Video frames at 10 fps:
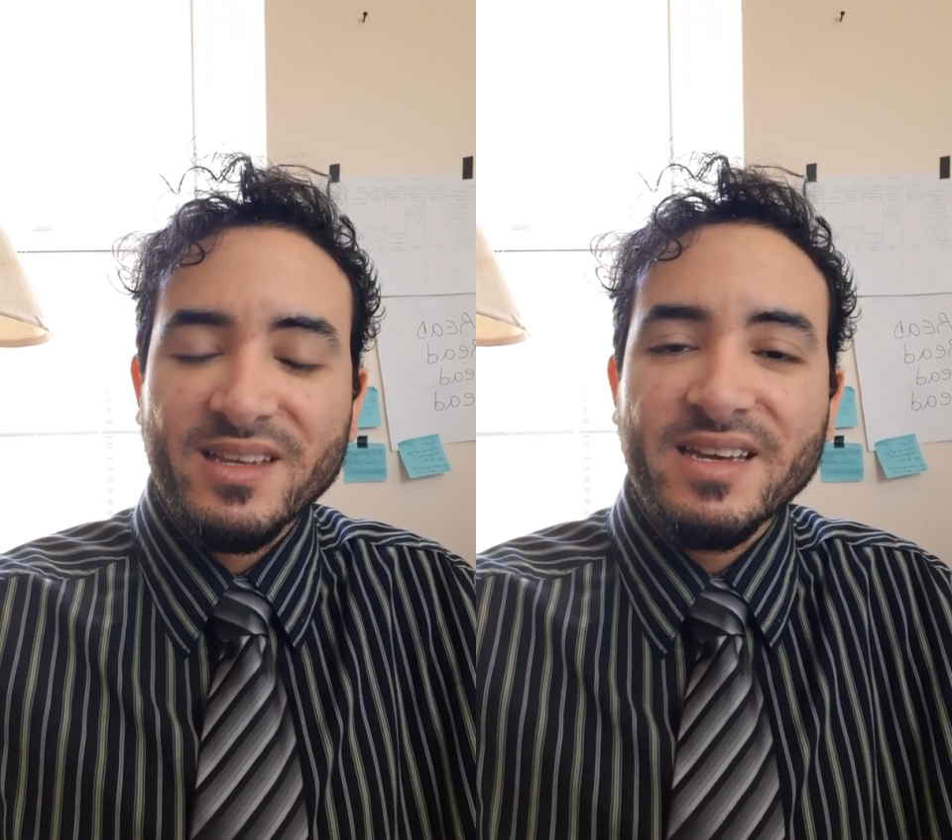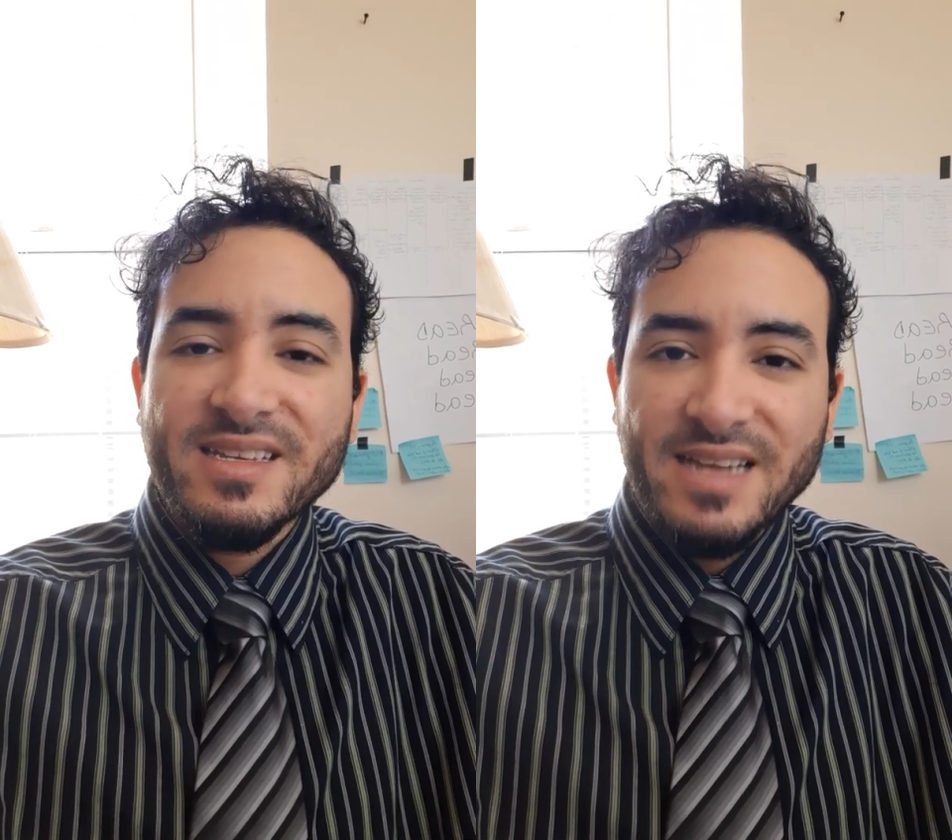
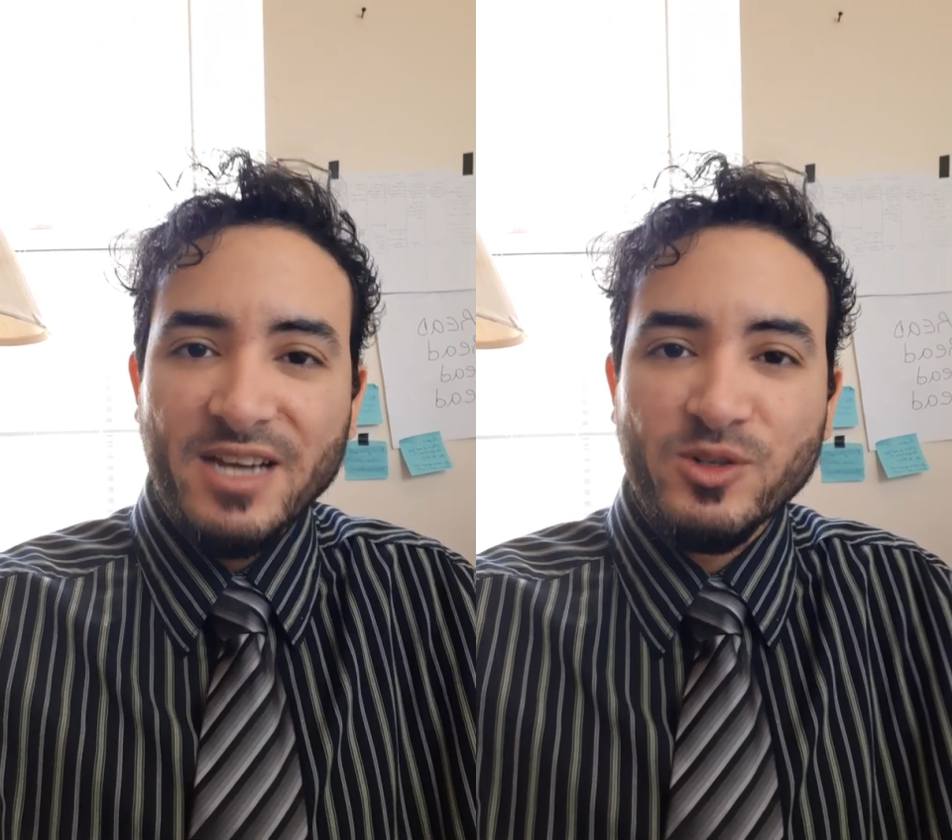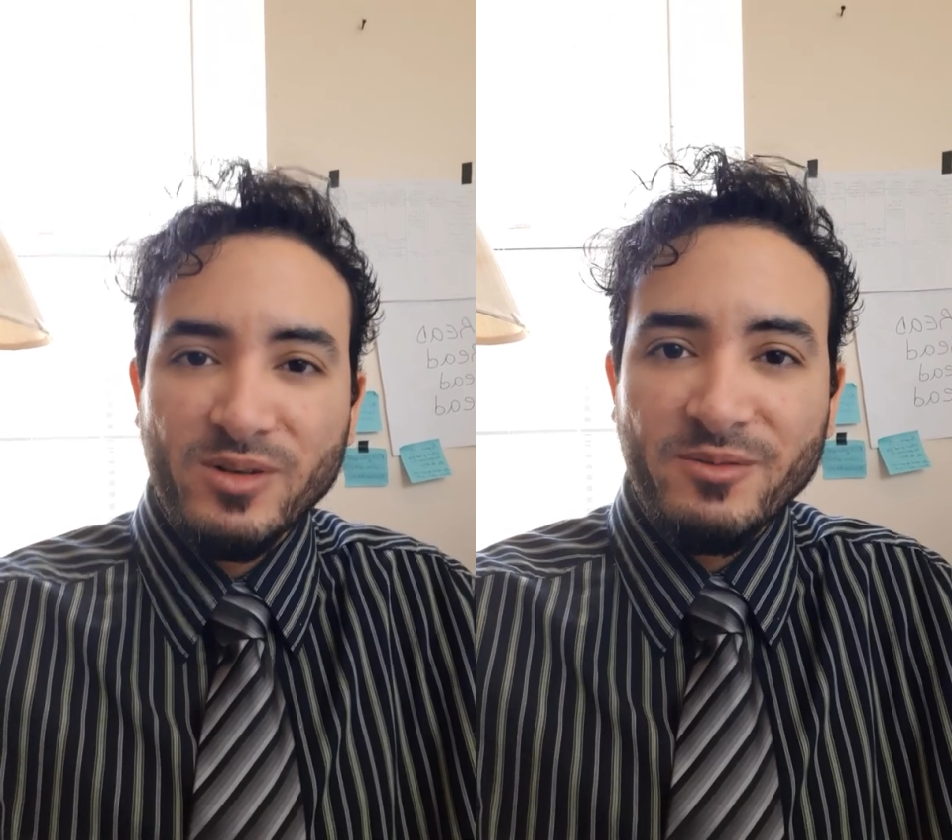He's
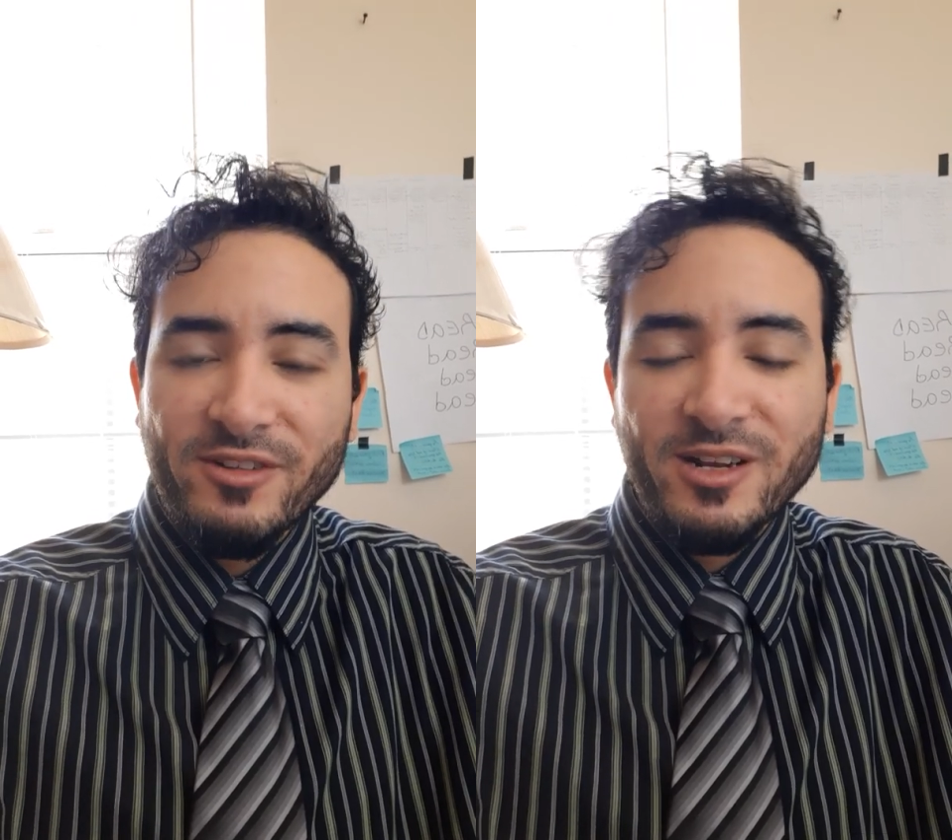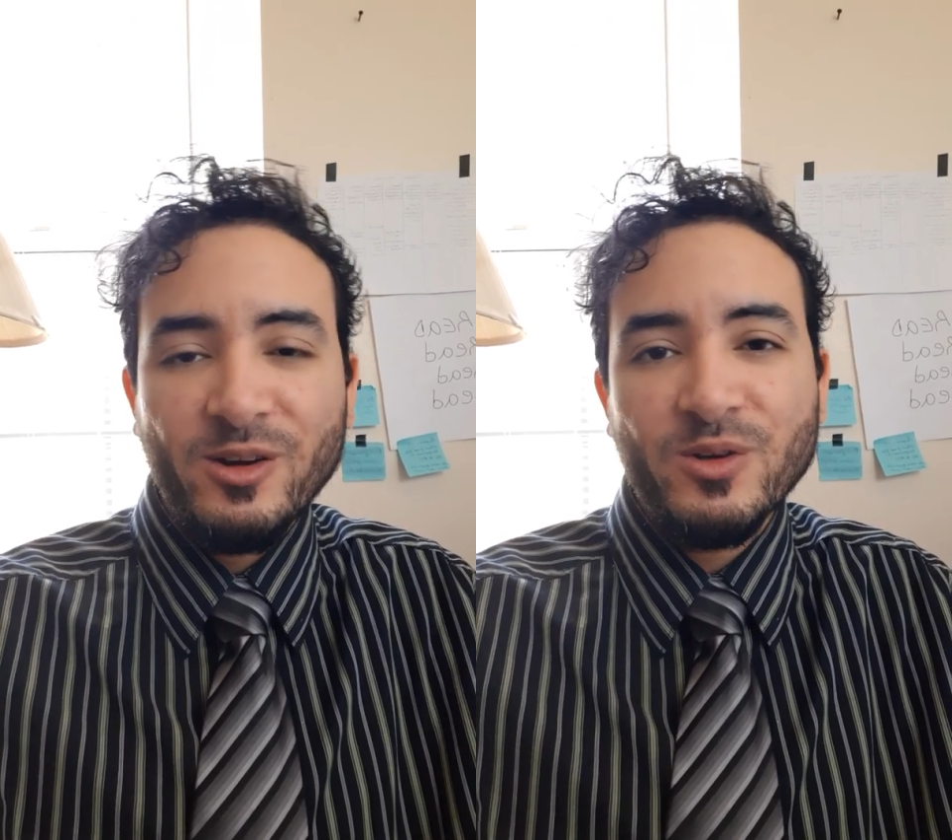actually
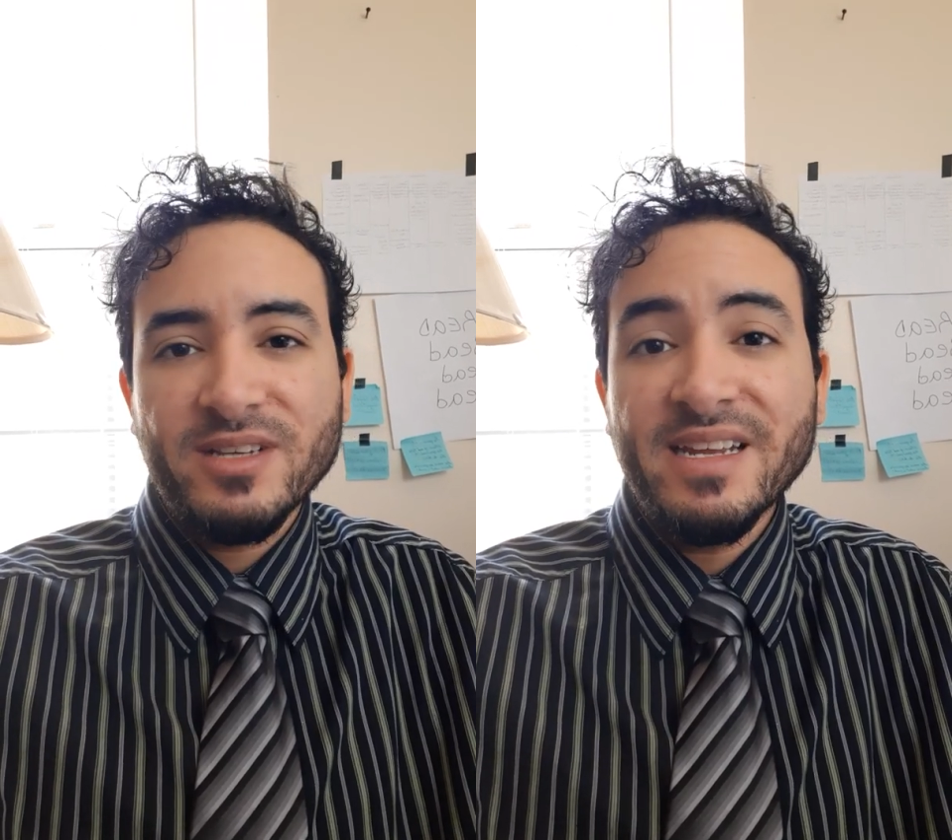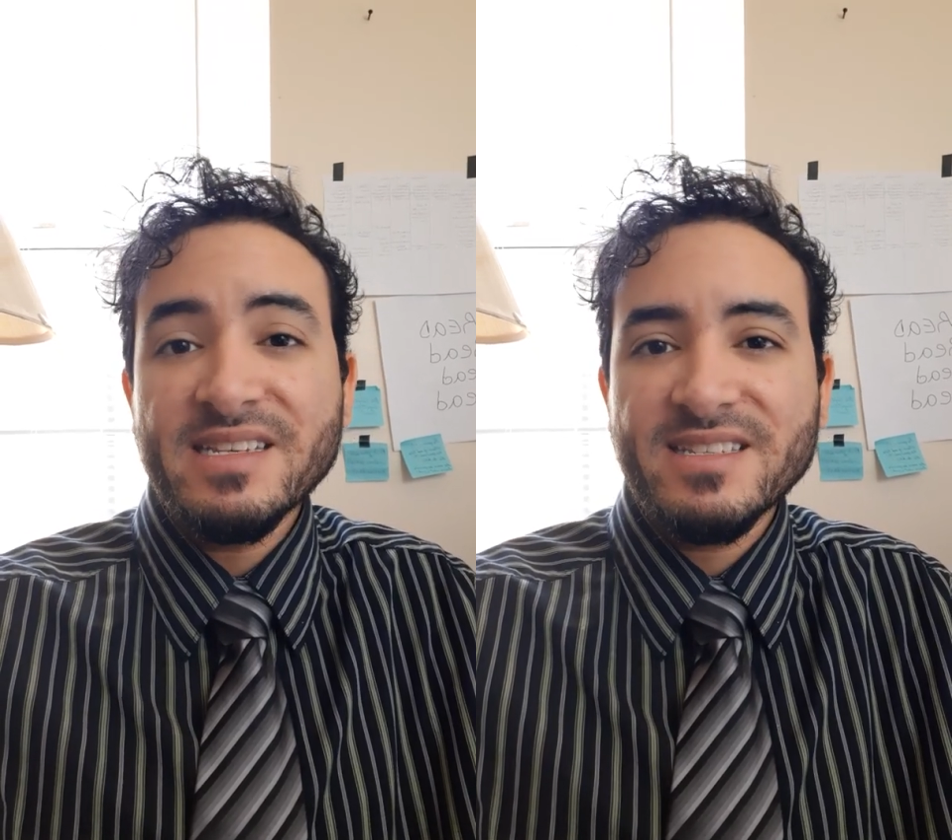very close,
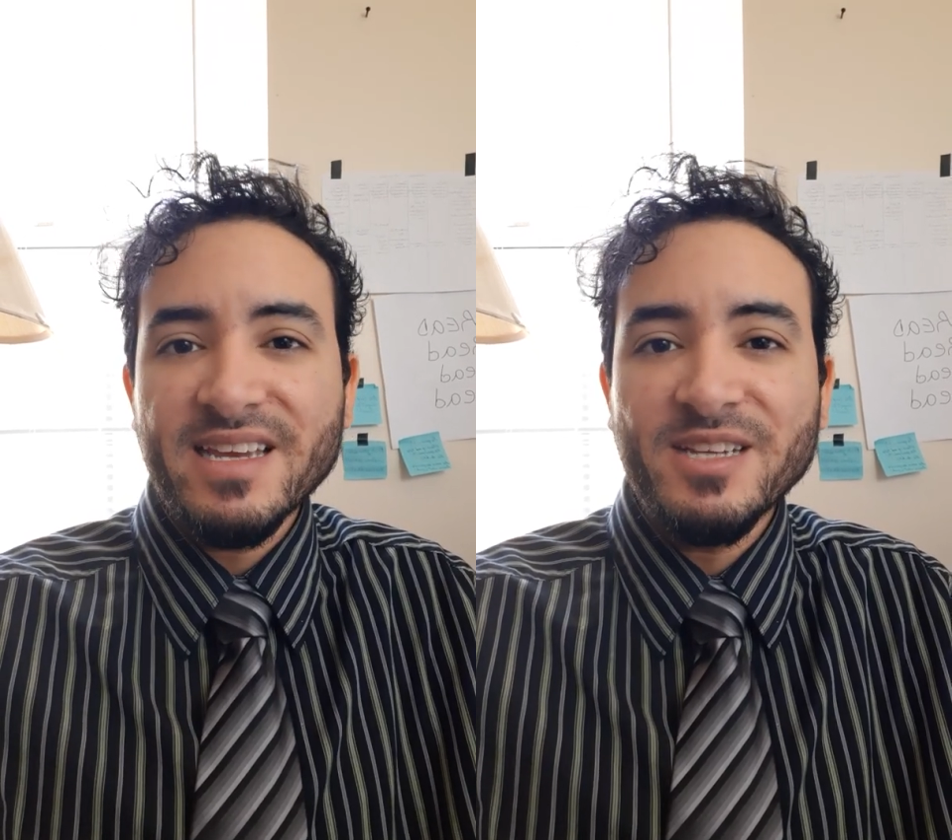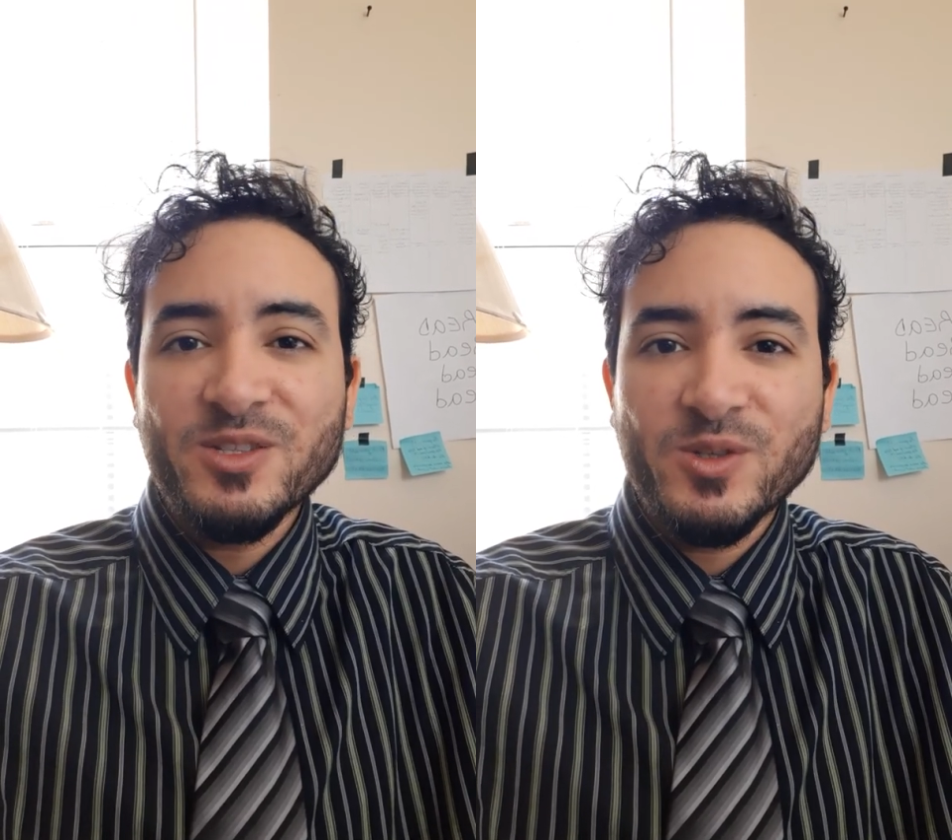and He's
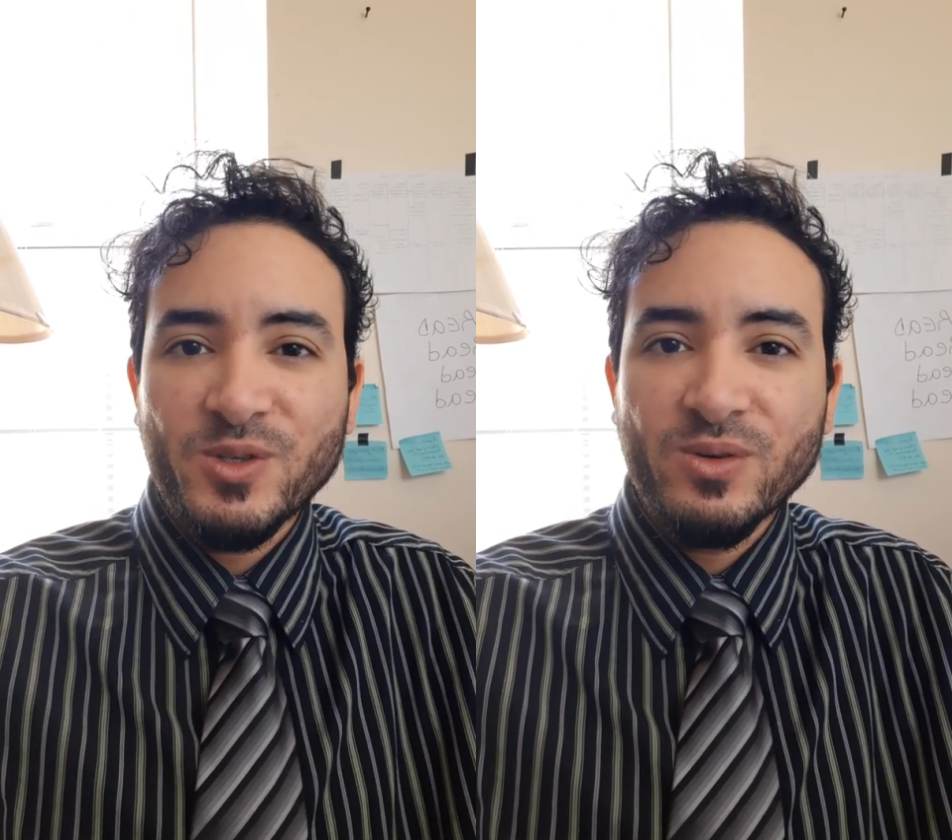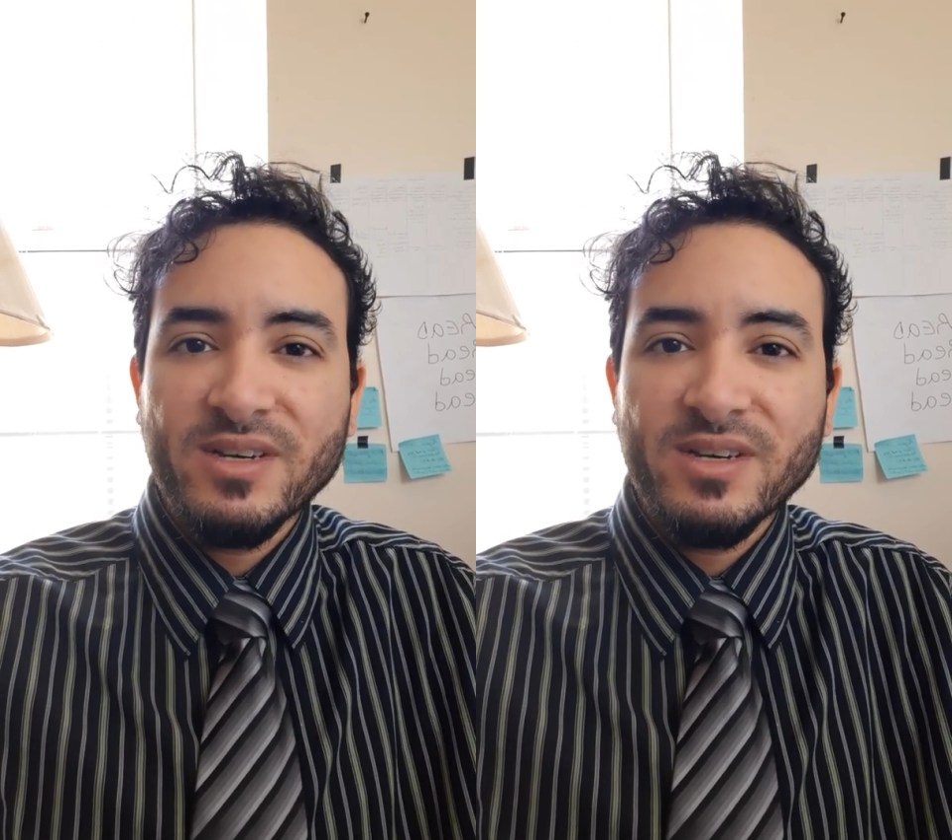saying to you,